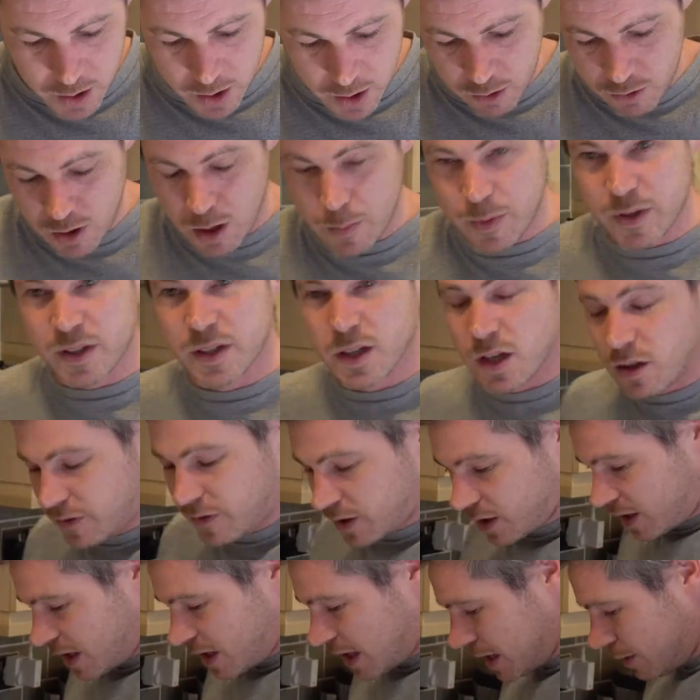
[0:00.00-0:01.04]
Grab yourself
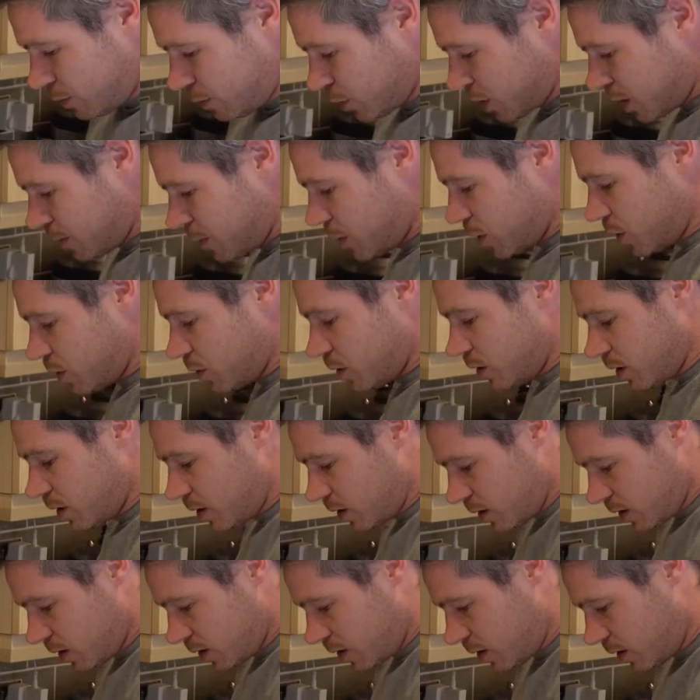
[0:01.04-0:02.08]
a tablespoon
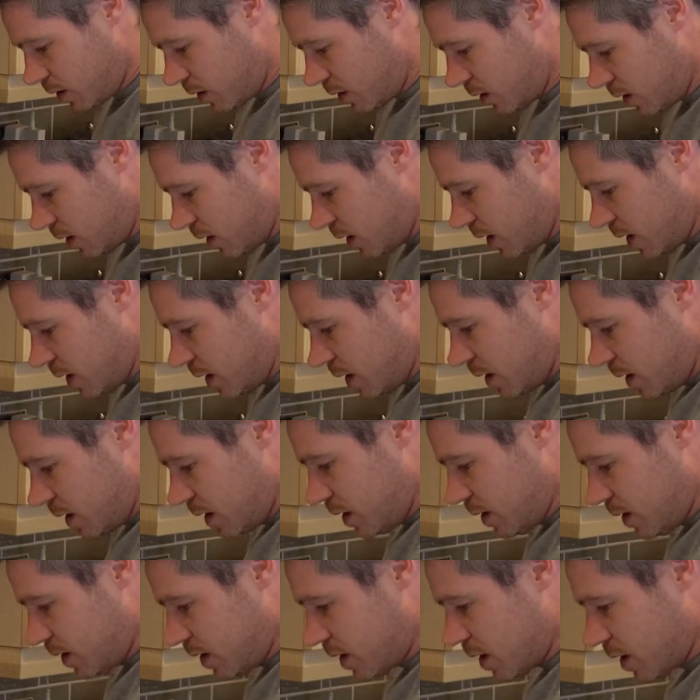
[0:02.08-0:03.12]

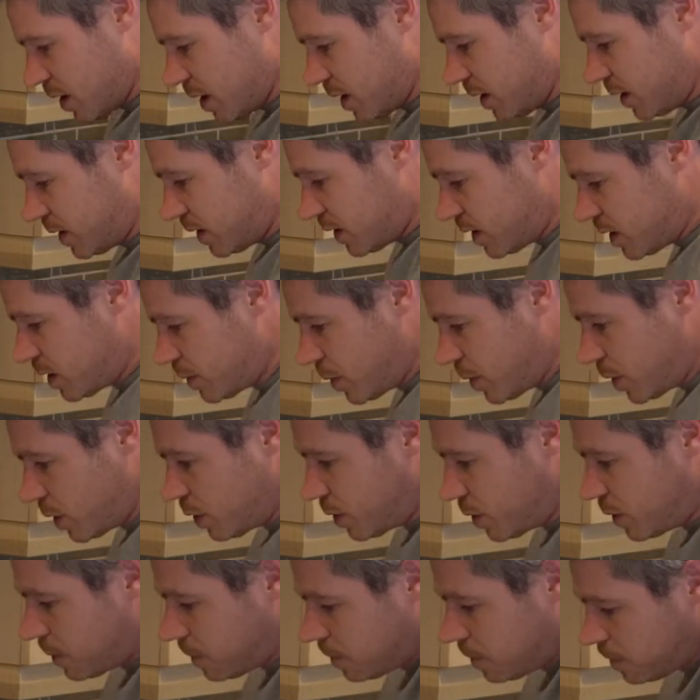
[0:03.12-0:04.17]
sized
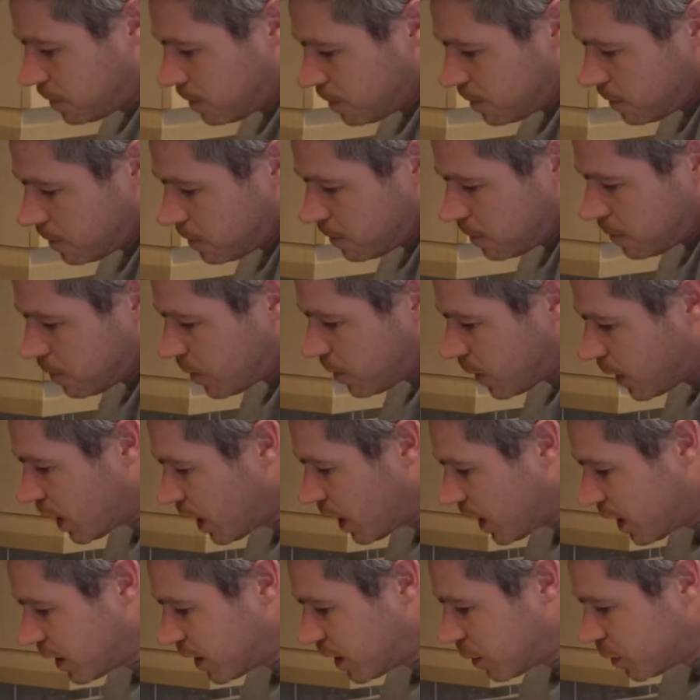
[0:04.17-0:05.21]
spoon,
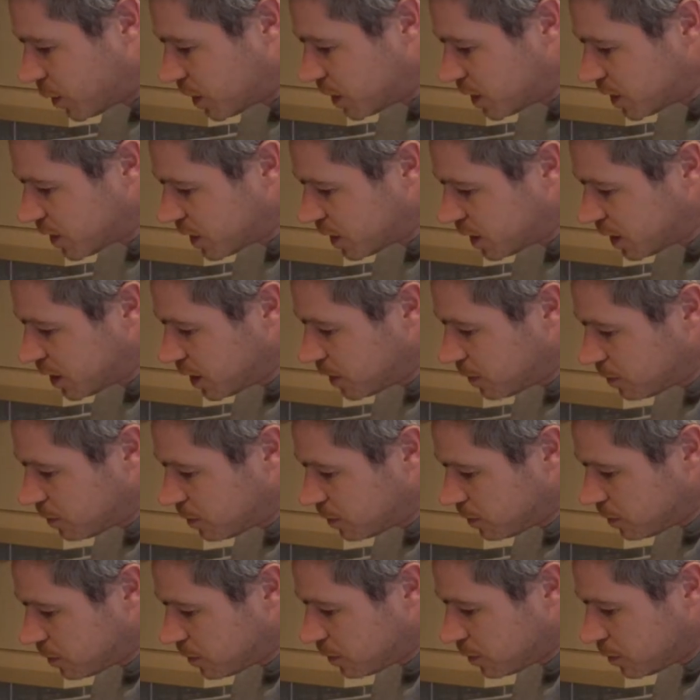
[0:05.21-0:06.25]
and then we're just going to
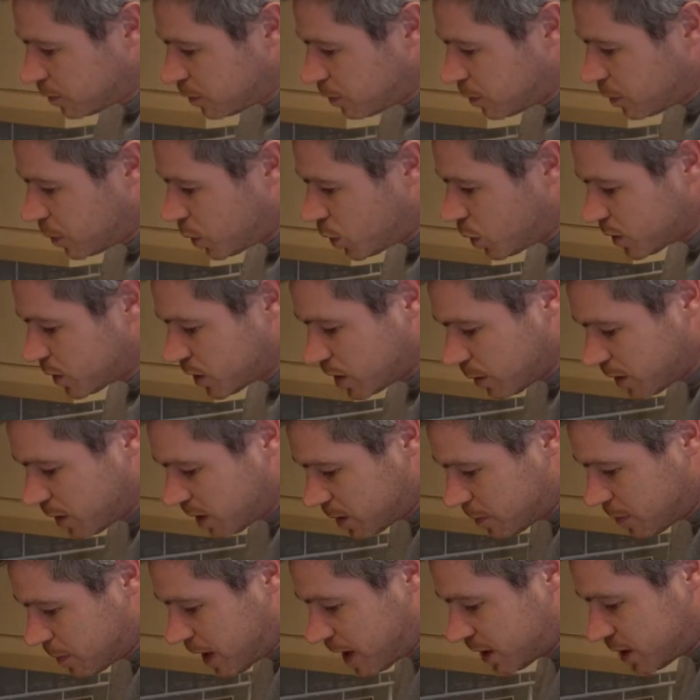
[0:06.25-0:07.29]
pour some of
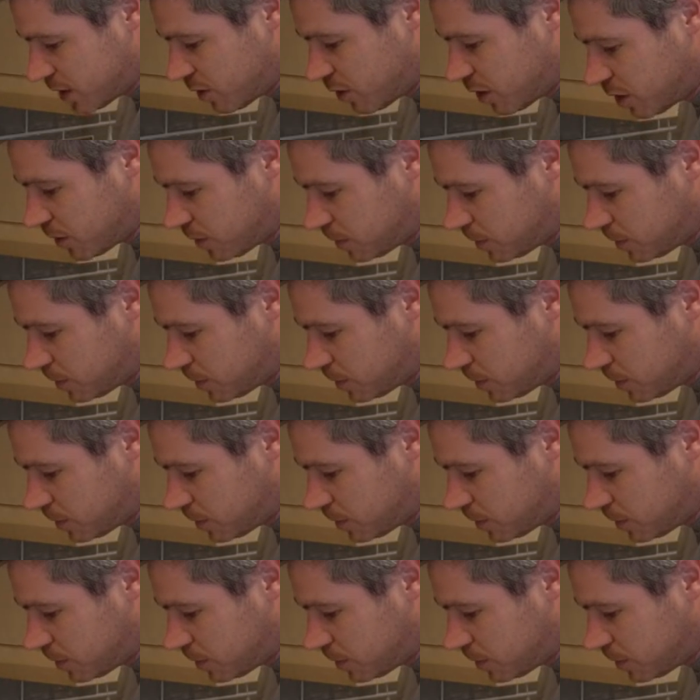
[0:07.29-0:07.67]
this batter on.